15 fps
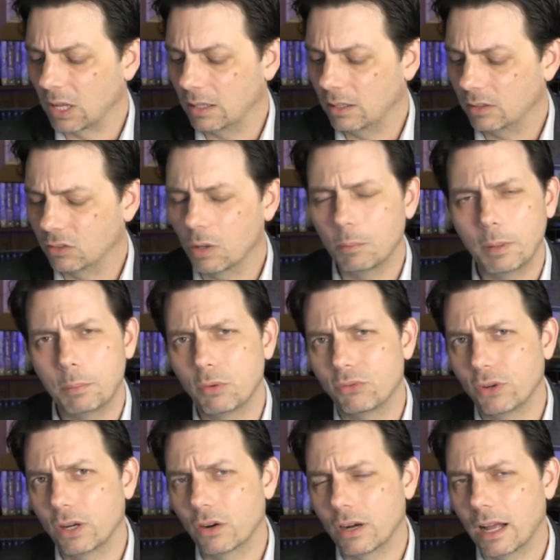some people
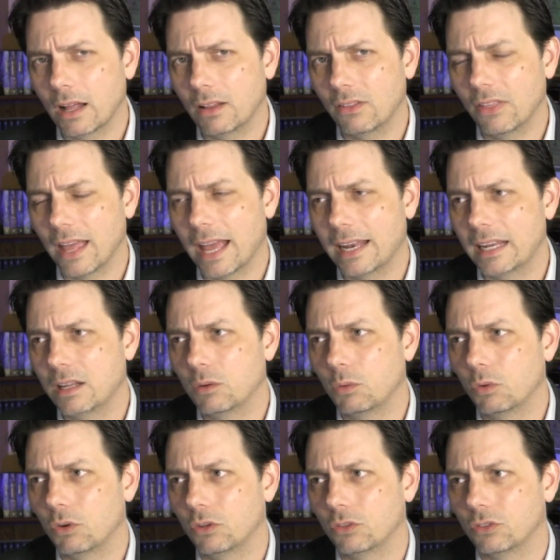figured out that it
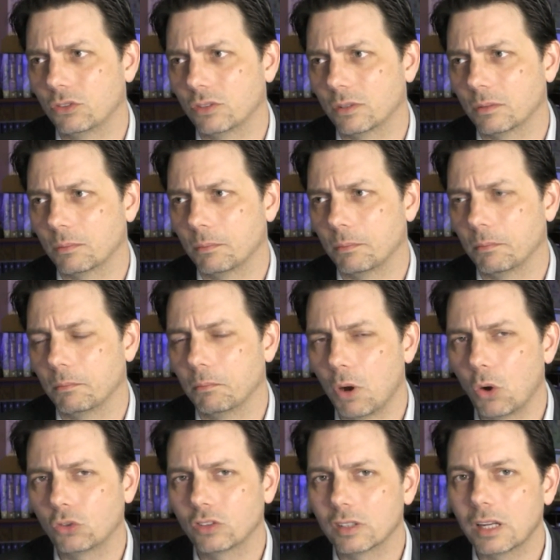was
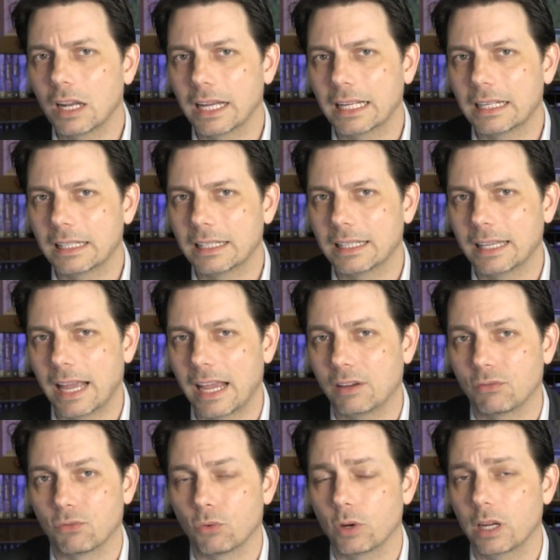most likely a
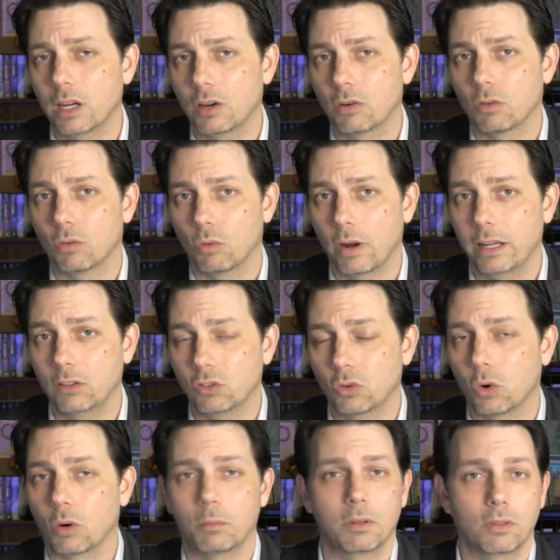freak
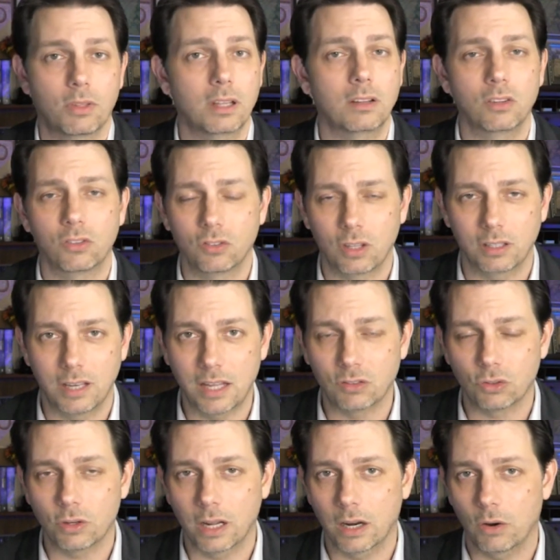rainstorm. You think this is a
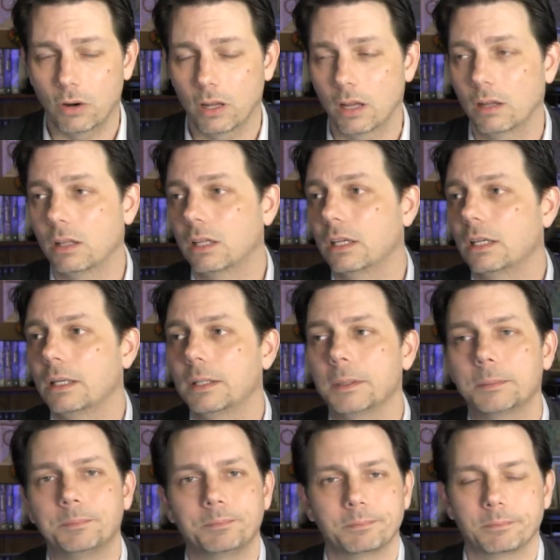desert area,
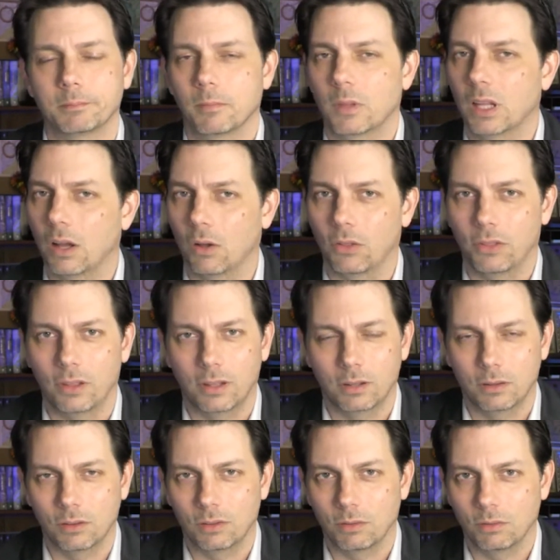the
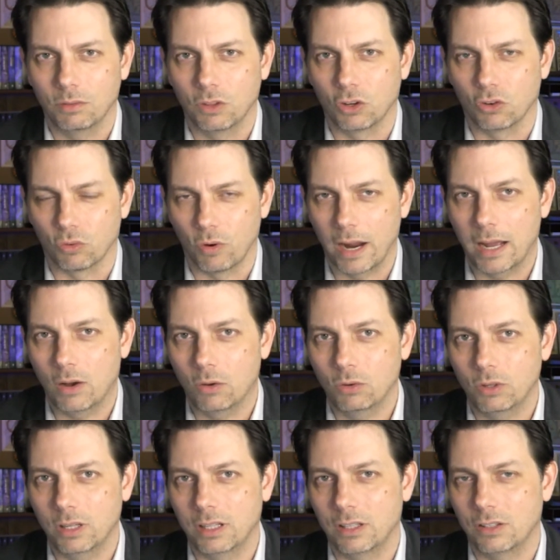
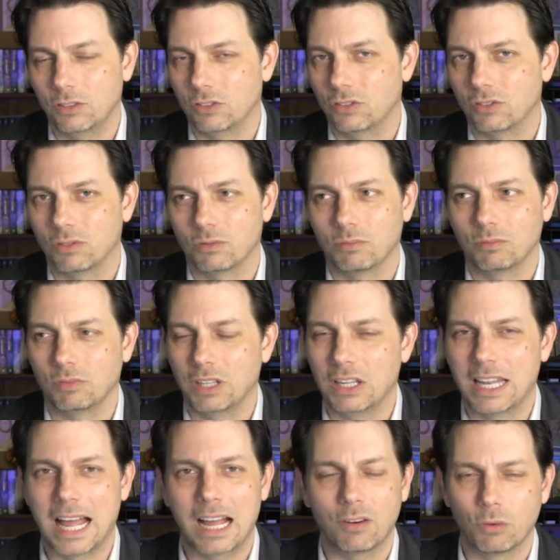ground is
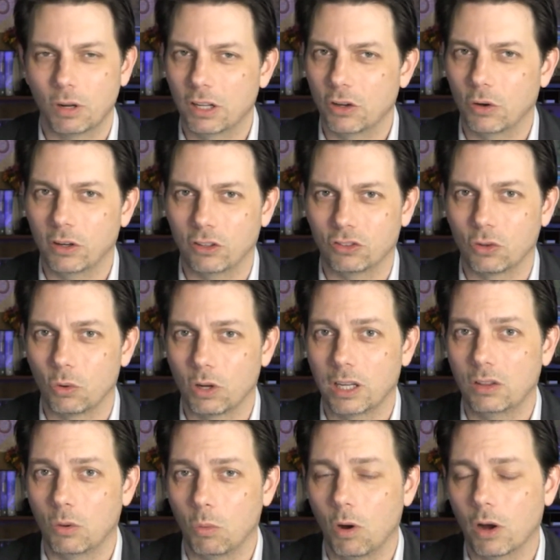not really going to soak in
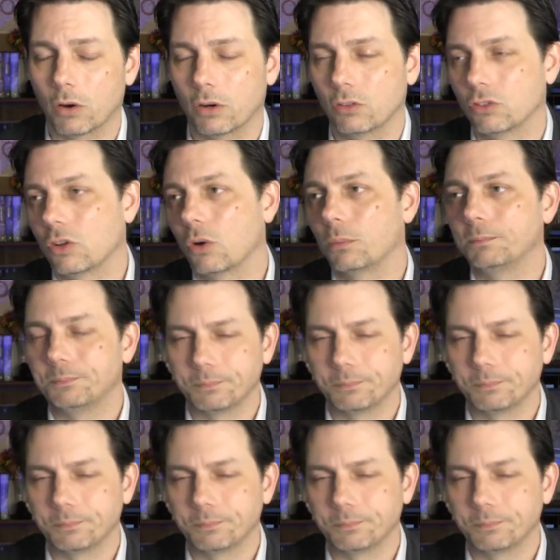the water, and so